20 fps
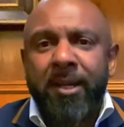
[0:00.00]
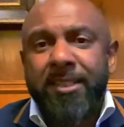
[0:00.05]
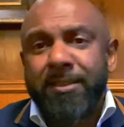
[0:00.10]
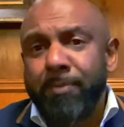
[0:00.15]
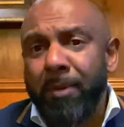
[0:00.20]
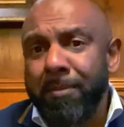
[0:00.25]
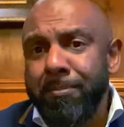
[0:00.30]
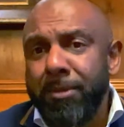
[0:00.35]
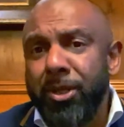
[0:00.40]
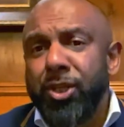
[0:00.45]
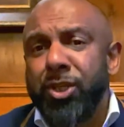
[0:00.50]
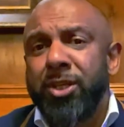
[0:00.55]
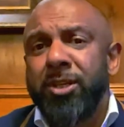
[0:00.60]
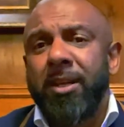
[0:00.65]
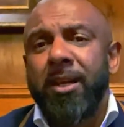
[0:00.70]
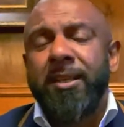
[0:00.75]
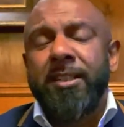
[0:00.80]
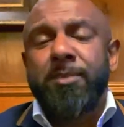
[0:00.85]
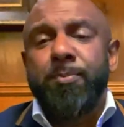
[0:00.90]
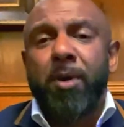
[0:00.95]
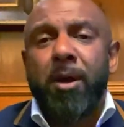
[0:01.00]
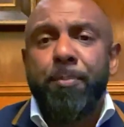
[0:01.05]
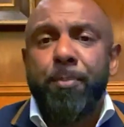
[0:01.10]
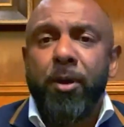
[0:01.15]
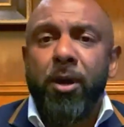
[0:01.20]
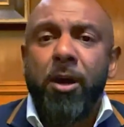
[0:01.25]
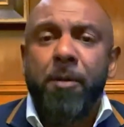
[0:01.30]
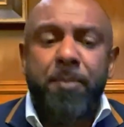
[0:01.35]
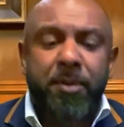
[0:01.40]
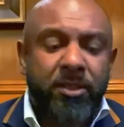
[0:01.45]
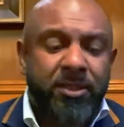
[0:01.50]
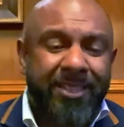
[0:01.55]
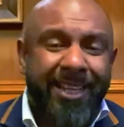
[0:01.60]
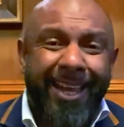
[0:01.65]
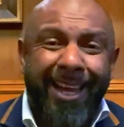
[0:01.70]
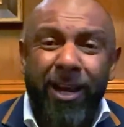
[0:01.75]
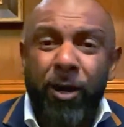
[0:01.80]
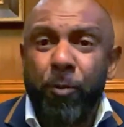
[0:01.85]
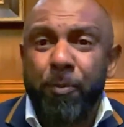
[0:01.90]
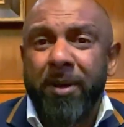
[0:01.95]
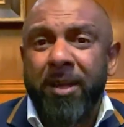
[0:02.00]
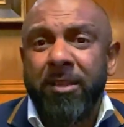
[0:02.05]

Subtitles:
it's my mission and it's my purpose to help